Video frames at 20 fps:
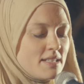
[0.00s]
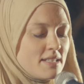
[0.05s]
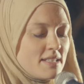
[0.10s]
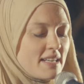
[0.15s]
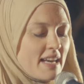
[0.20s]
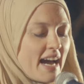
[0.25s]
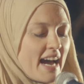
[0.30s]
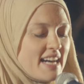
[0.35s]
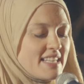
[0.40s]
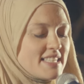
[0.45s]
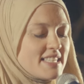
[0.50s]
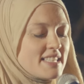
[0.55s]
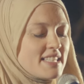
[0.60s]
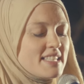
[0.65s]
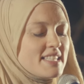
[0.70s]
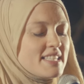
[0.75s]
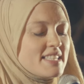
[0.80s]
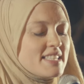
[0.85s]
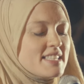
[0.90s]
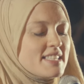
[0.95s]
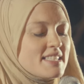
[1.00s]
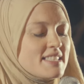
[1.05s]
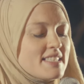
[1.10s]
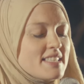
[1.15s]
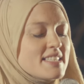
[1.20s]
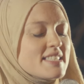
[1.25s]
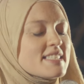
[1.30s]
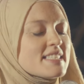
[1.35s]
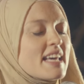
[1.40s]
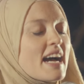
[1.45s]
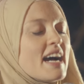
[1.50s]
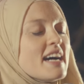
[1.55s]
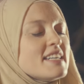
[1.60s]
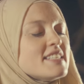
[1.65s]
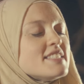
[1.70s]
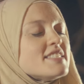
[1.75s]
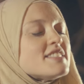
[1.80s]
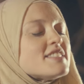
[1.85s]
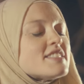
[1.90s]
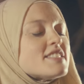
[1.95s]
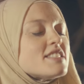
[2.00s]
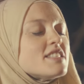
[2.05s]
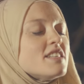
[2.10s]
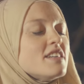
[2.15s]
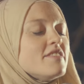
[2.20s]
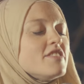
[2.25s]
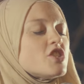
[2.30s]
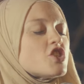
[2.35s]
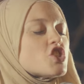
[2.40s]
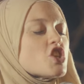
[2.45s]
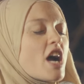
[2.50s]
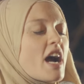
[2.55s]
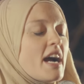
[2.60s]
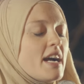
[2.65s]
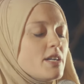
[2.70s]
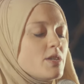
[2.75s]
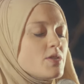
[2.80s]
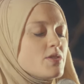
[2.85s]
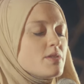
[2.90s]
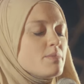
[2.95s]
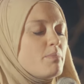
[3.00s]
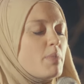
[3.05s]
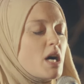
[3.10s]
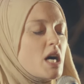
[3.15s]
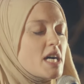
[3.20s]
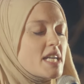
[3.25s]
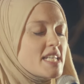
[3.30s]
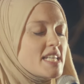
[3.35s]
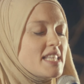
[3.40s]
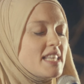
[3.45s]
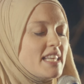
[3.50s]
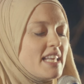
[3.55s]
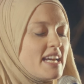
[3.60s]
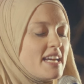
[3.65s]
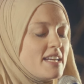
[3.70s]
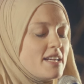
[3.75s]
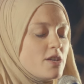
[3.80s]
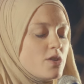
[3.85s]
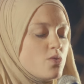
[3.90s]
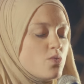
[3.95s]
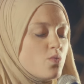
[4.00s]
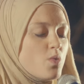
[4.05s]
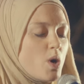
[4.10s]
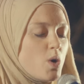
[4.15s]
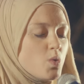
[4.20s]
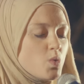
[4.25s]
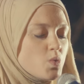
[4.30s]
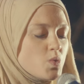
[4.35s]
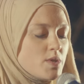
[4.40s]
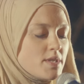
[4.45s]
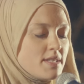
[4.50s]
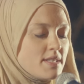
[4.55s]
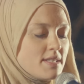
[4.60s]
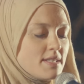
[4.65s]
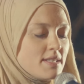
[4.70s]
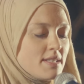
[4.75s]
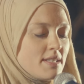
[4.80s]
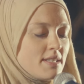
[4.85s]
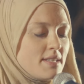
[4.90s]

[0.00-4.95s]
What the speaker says: Caskets the size of a child's body lay in rows.